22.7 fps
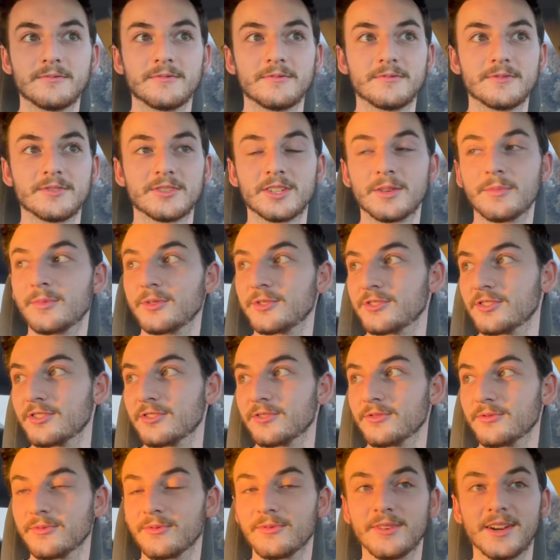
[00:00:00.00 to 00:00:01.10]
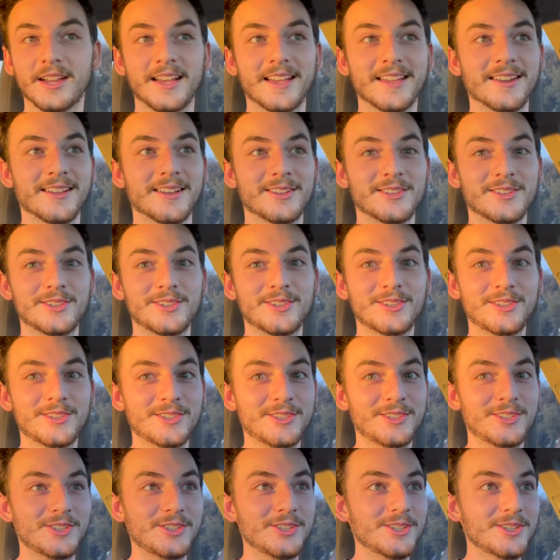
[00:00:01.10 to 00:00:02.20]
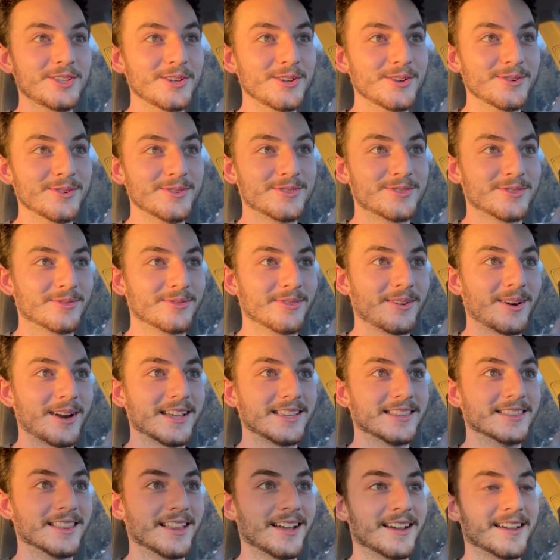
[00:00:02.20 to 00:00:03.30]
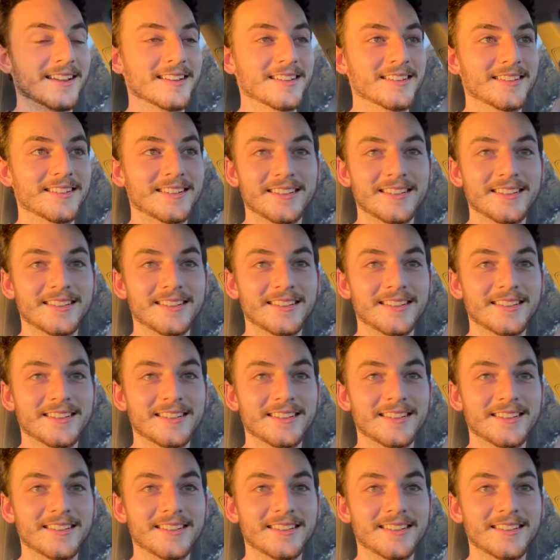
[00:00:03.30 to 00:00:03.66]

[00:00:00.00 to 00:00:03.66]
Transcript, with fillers: Someone just ran a huge red light.